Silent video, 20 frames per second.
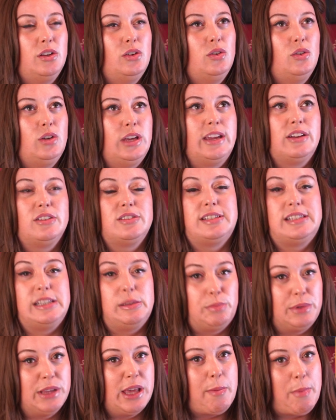who cares
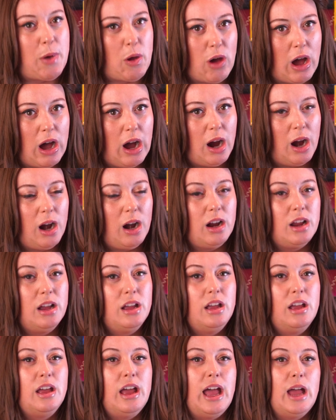deeply about art
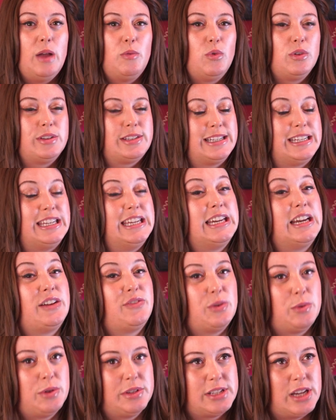and wants to hear
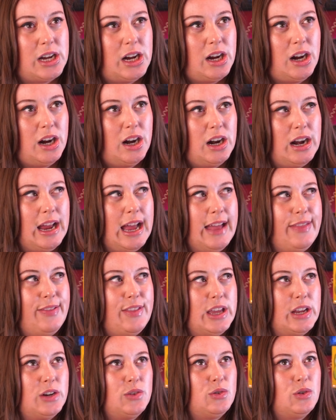everyone's art and
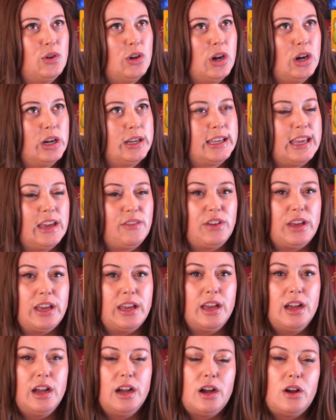then give
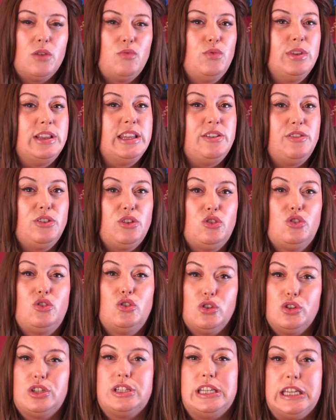it a really
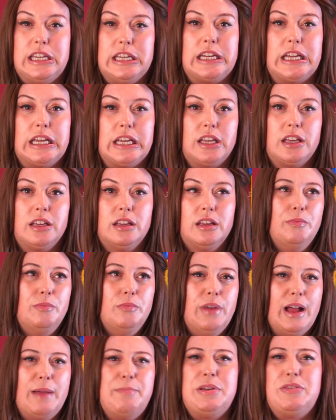good hearing
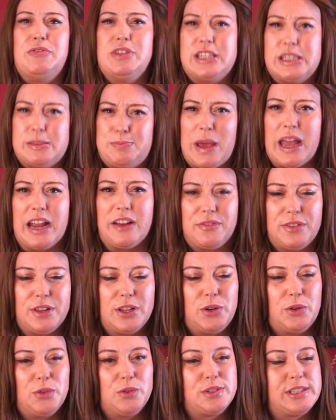and be respectful
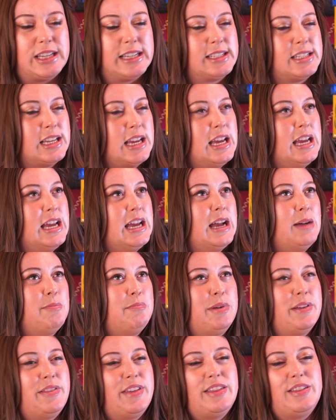and all those things.
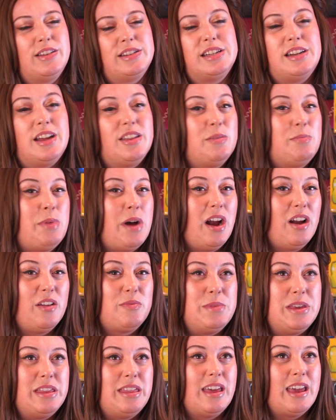But then there's another part
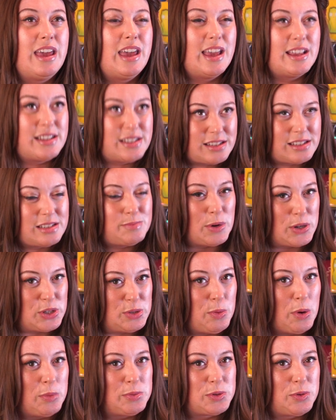of me that is
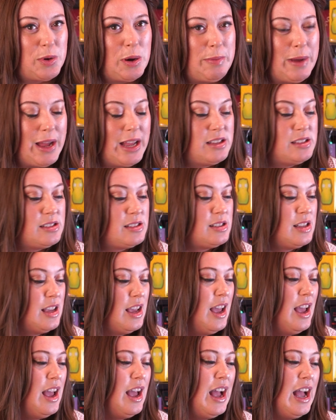SpongeBob SquarePants,
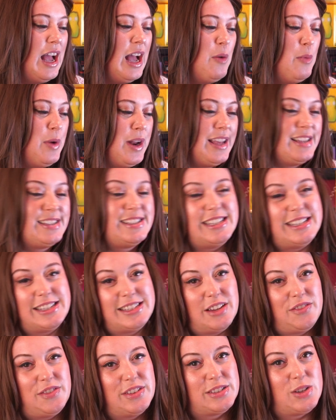and when I see
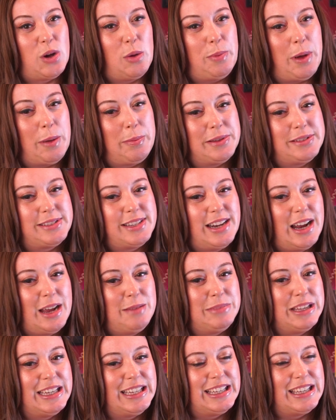stuff that's got puppets in it,
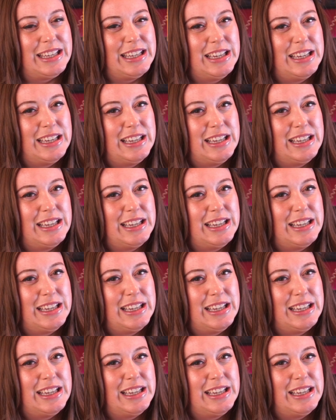I'm like,